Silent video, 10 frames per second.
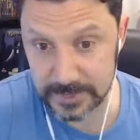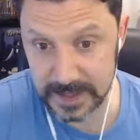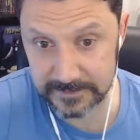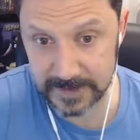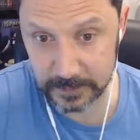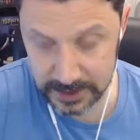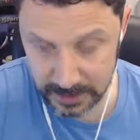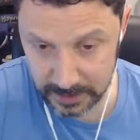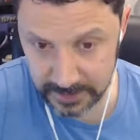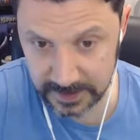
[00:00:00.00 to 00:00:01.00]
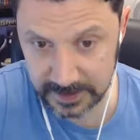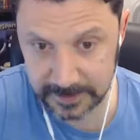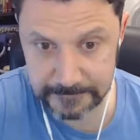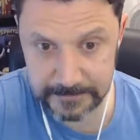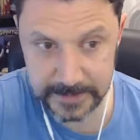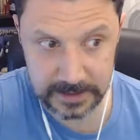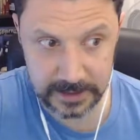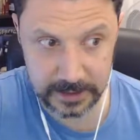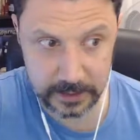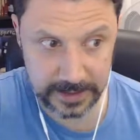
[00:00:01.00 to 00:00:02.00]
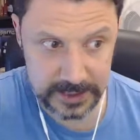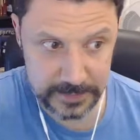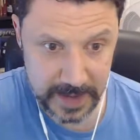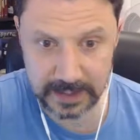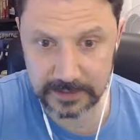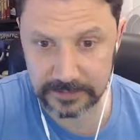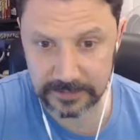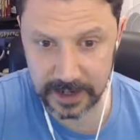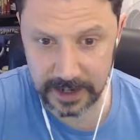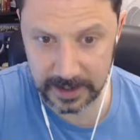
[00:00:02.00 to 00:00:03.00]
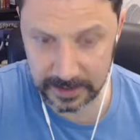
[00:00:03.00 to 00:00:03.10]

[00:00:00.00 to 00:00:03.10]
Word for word: If I was going to be, you know, expanding uh,